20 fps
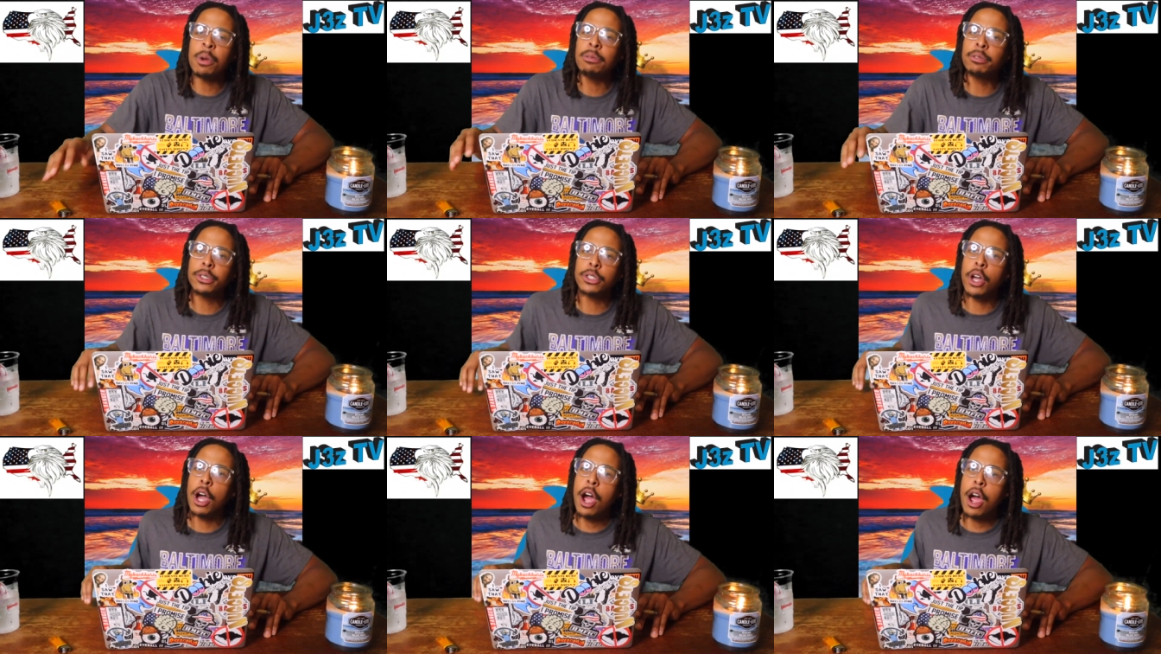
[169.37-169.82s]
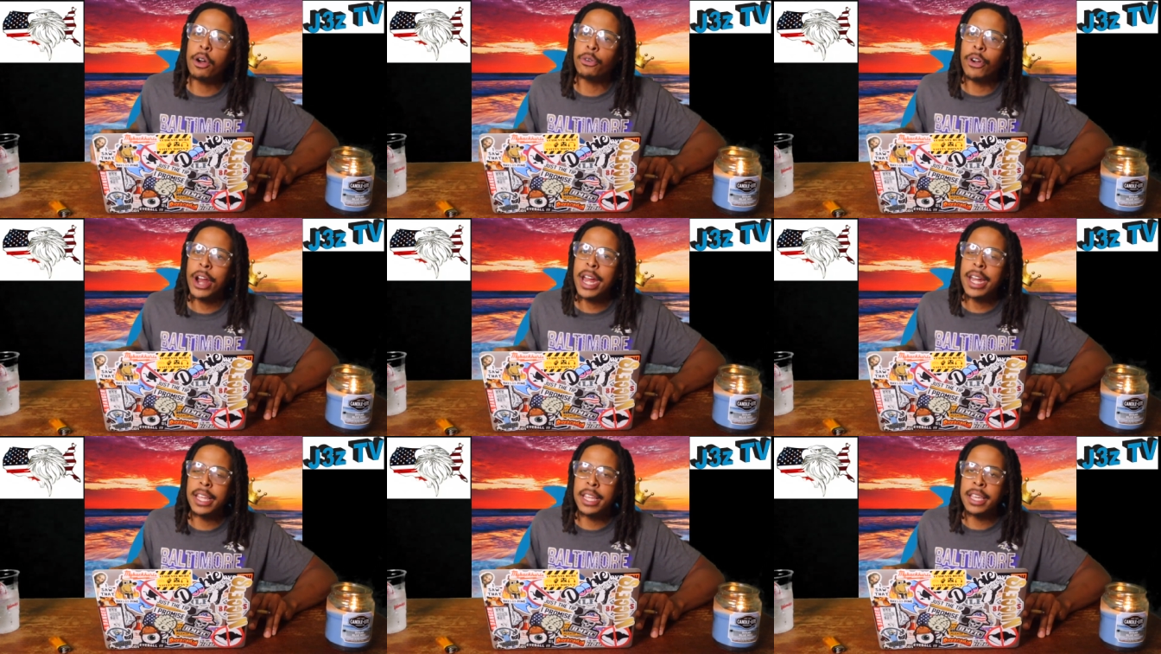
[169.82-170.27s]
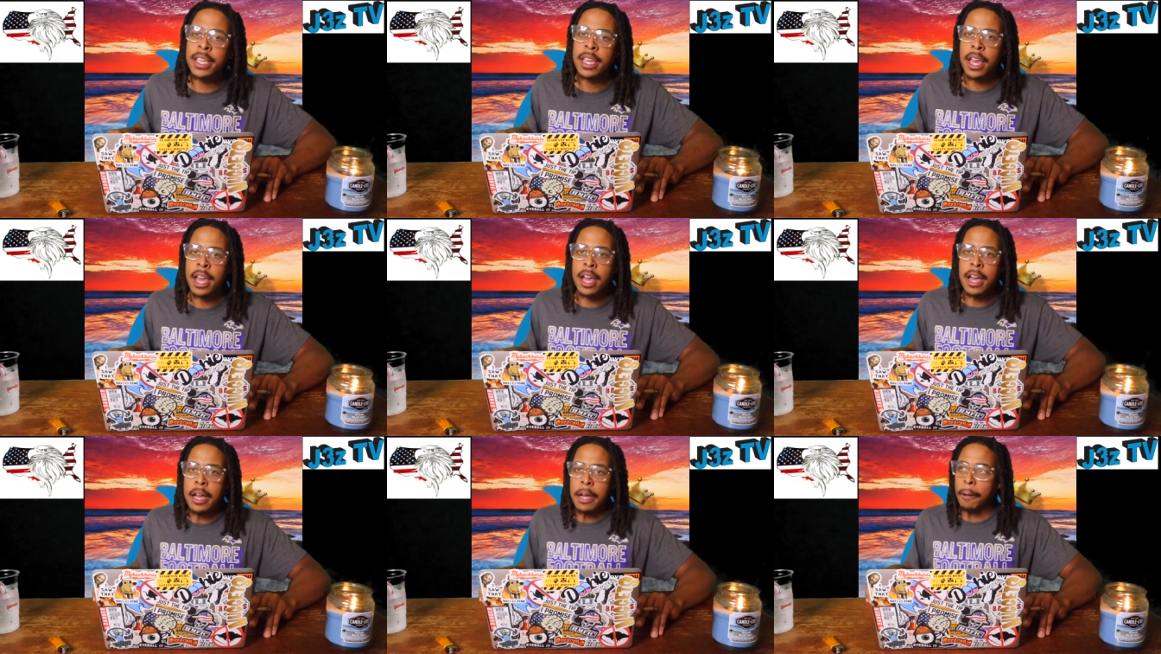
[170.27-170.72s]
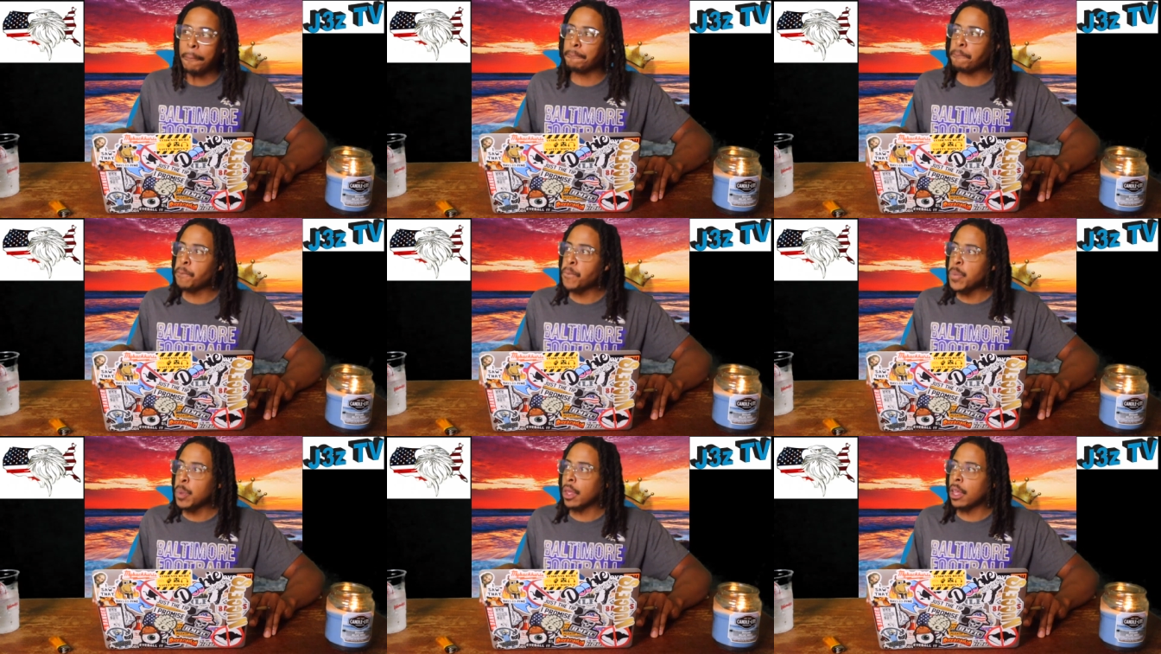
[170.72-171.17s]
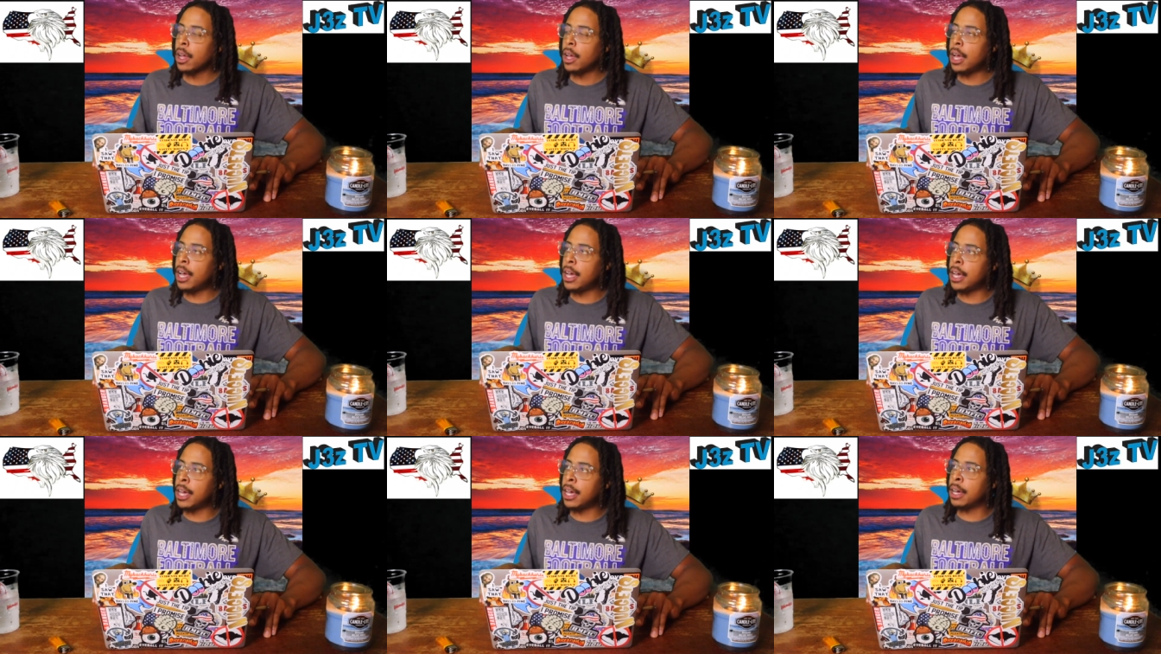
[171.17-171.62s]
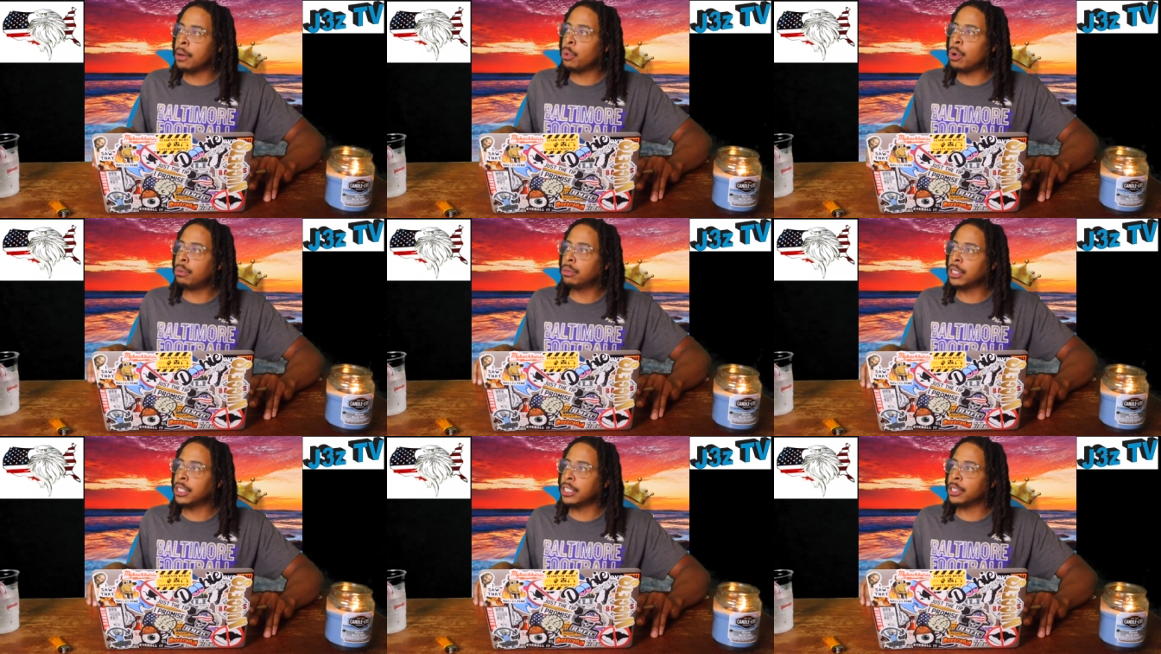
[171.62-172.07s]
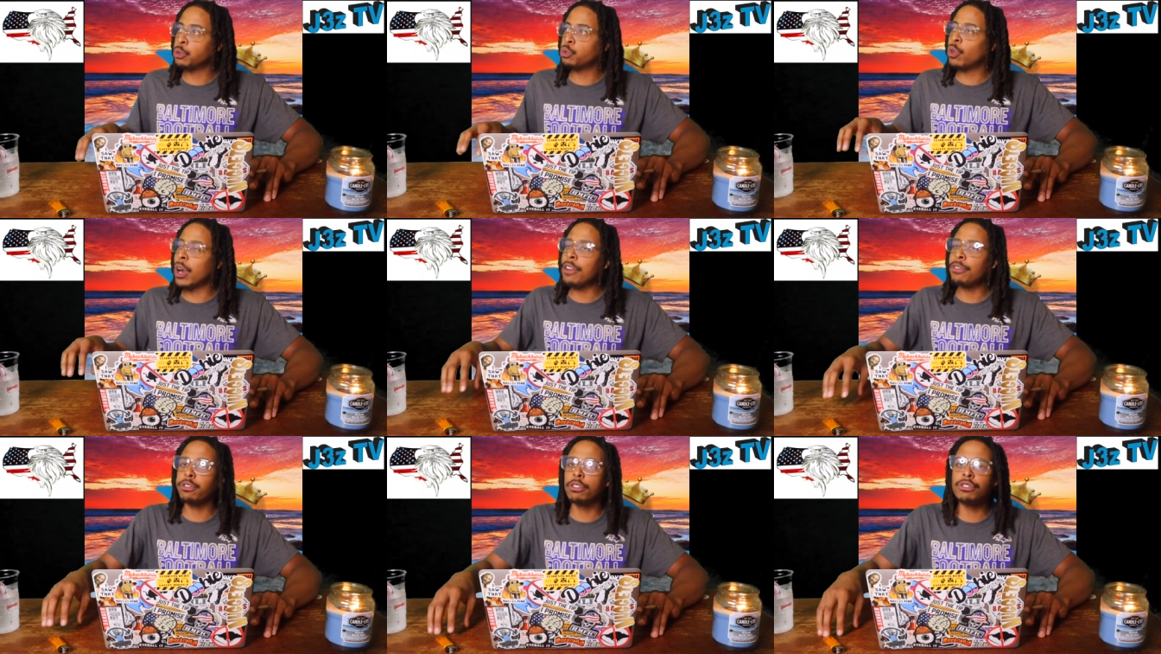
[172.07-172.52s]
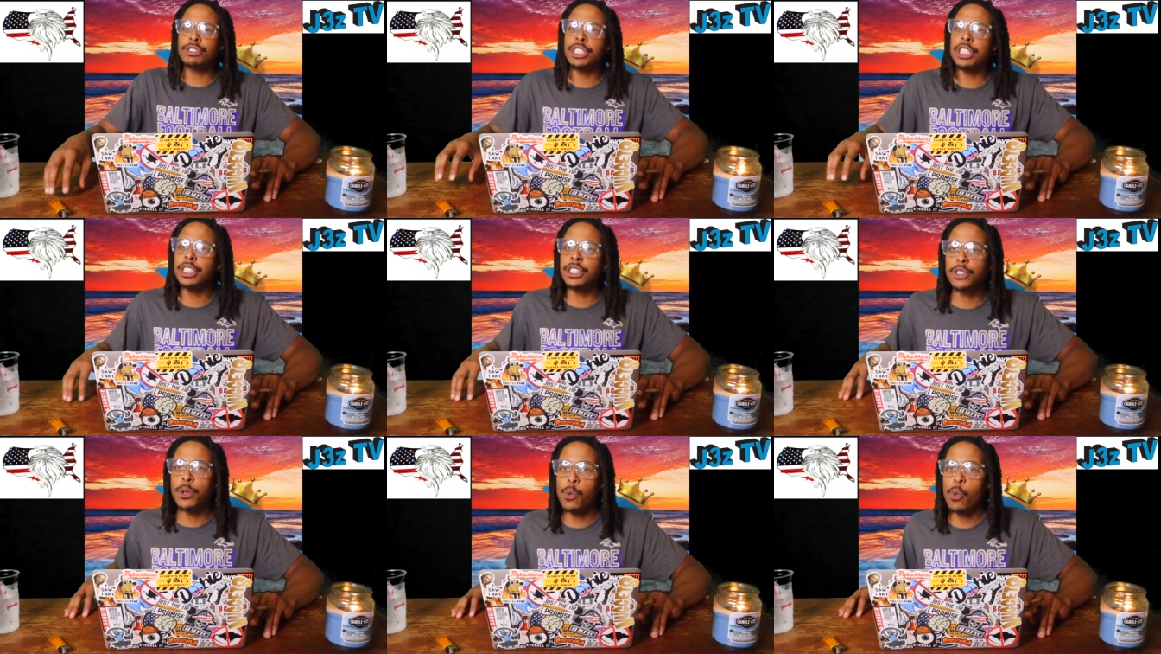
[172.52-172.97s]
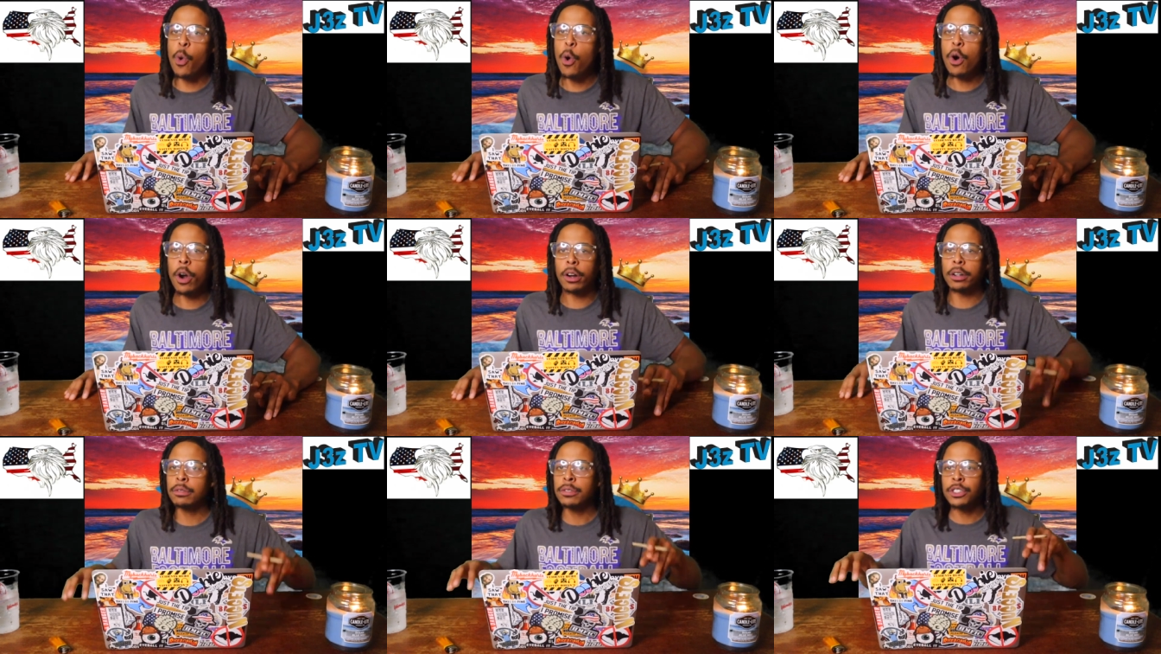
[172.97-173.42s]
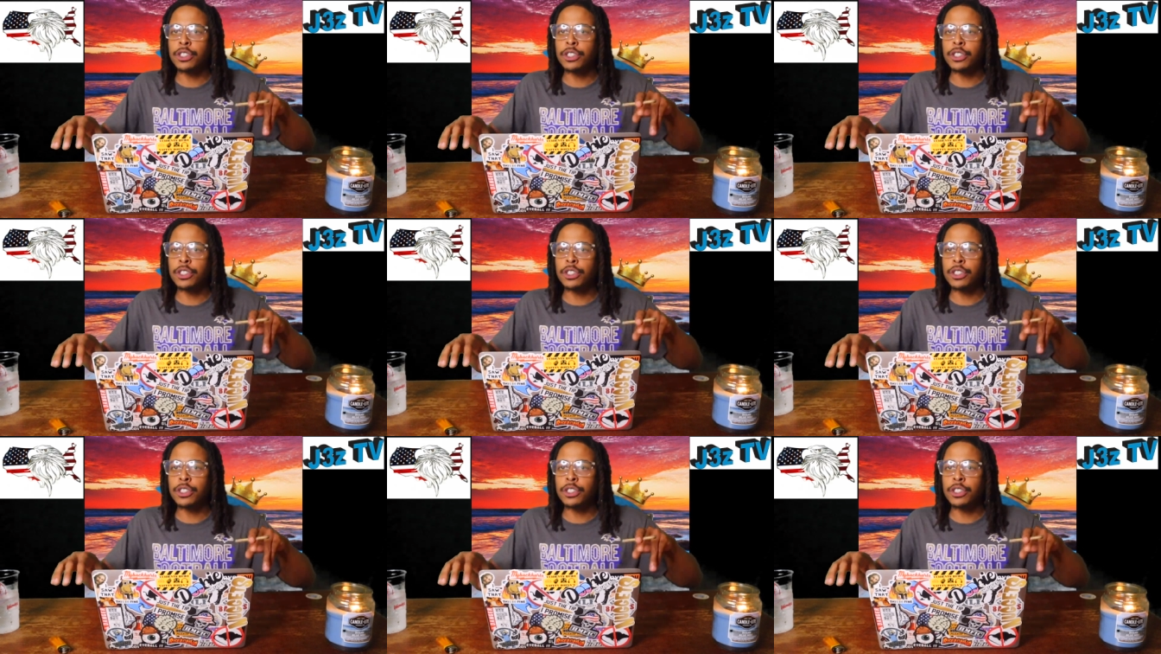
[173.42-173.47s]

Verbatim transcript: We was already uh what was it? Refugees of war.